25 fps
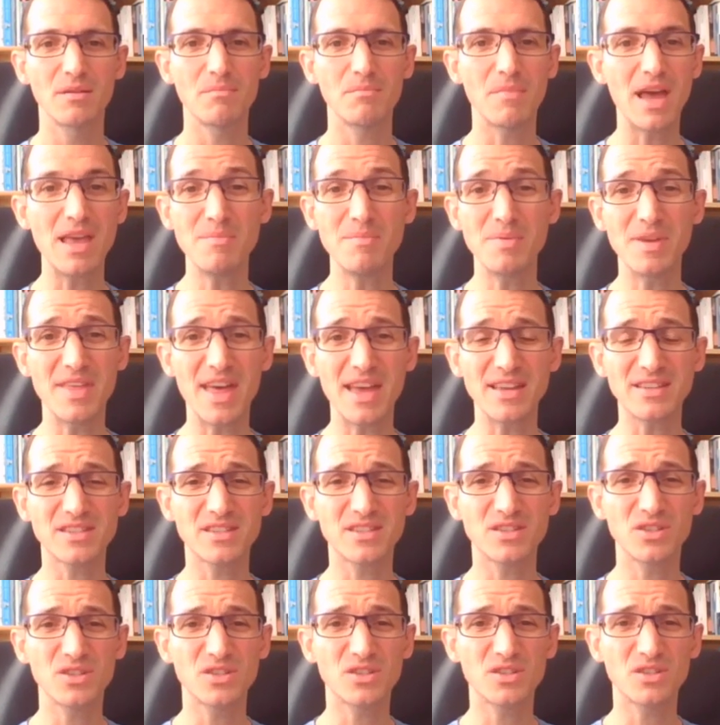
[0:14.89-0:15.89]
Maybe
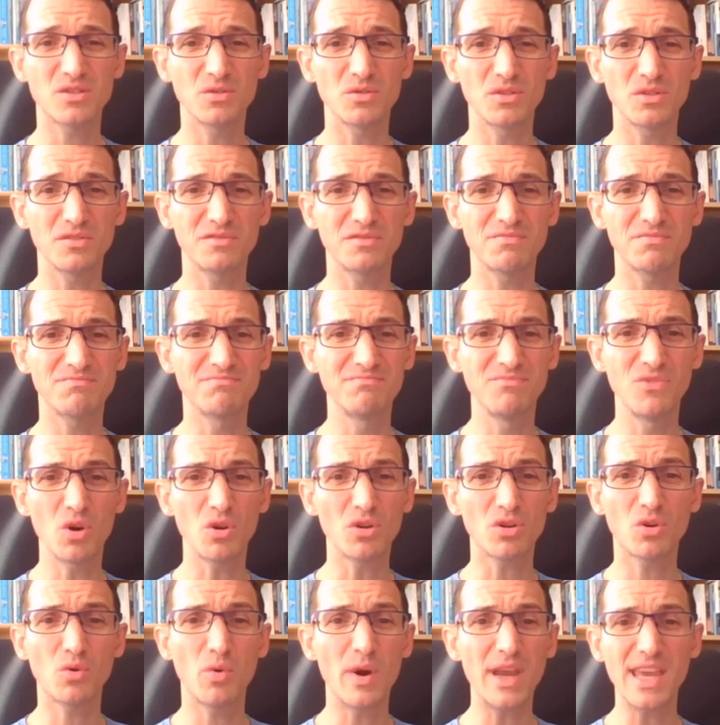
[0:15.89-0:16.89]
that's just sort of
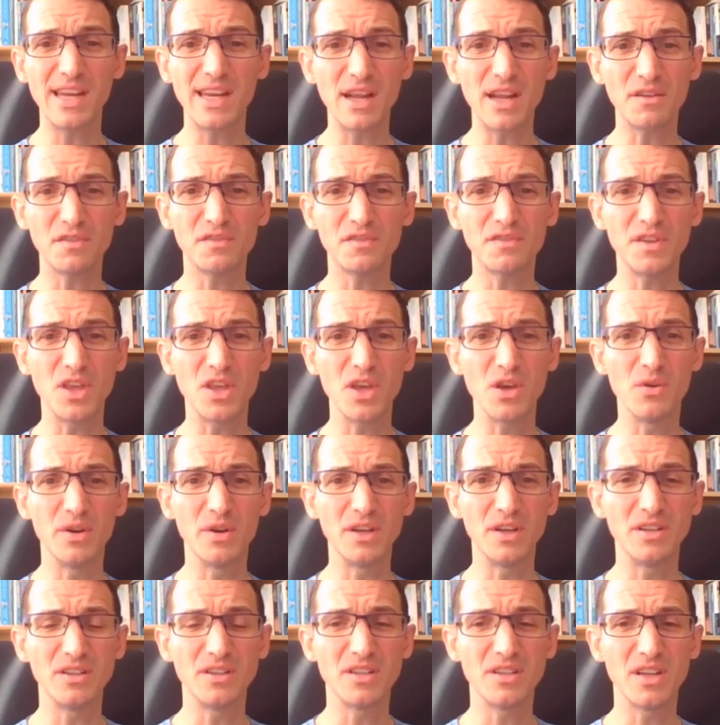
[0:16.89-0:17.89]
not quick enough for you,
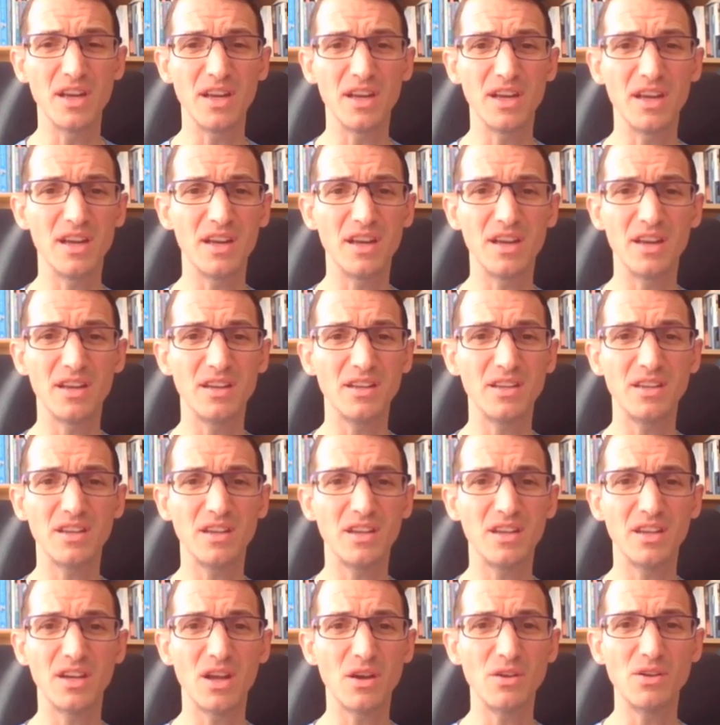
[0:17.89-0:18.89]
and
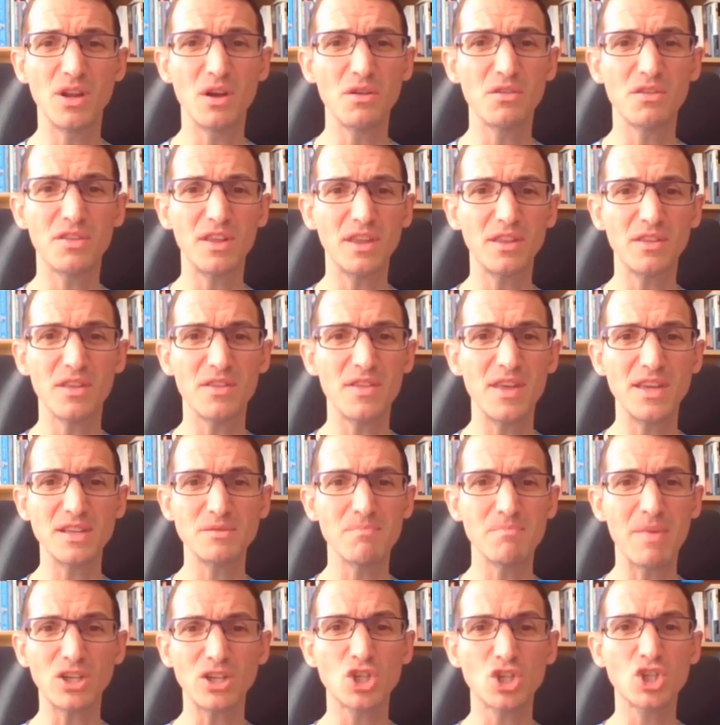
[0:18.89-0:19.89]
you don't think that there's
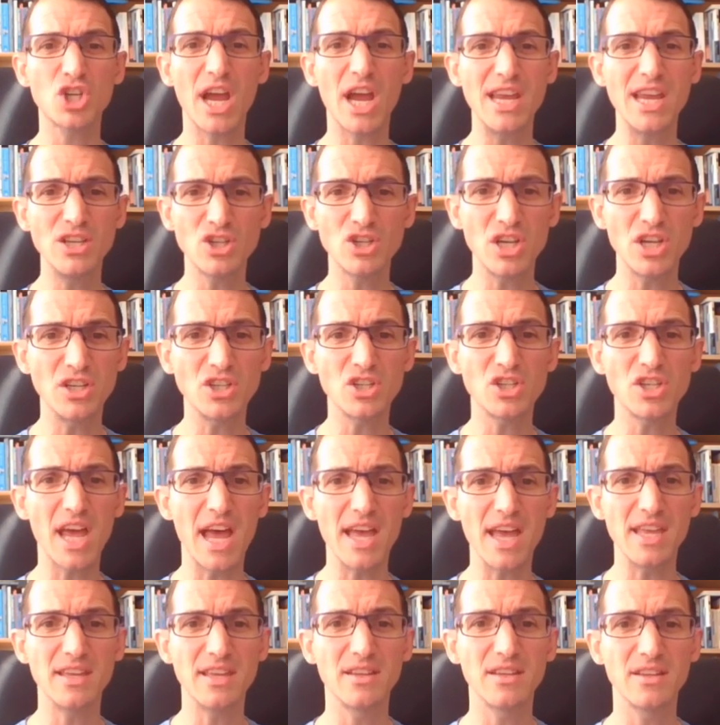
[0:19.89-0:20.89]
much change each
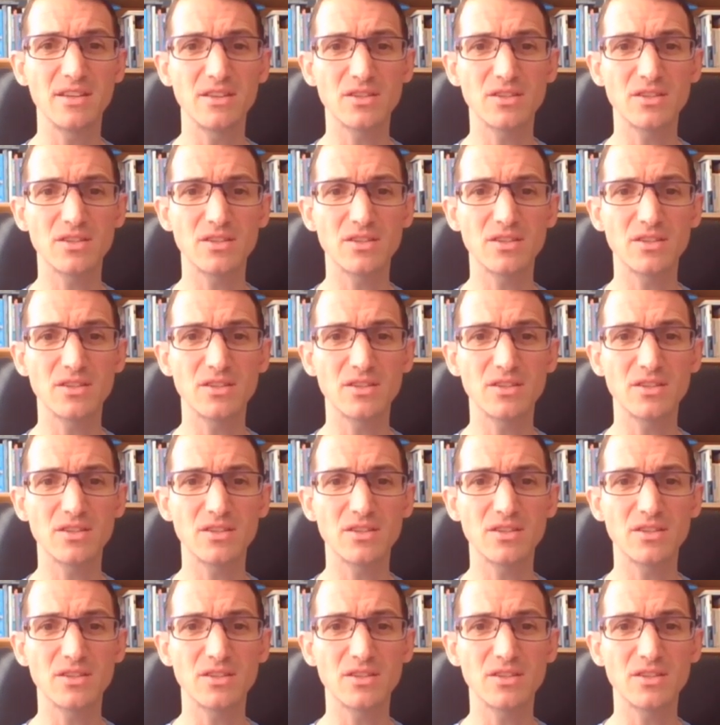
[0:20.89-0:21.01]
day.